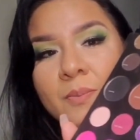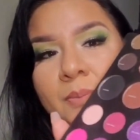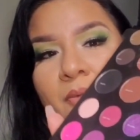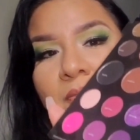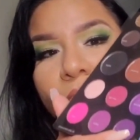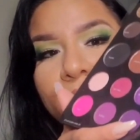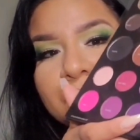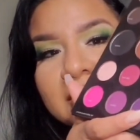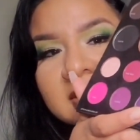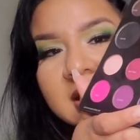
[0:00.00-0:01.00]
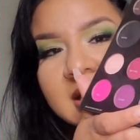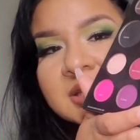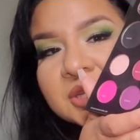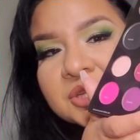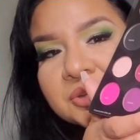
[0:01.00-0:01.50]
before you decide
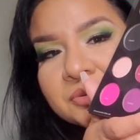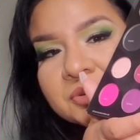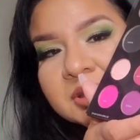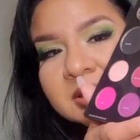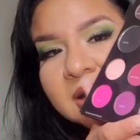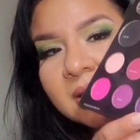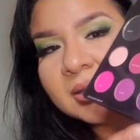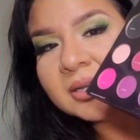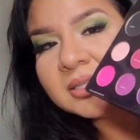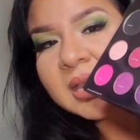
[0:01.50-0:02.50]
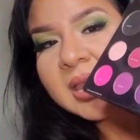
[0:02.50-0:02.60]
to choose his colors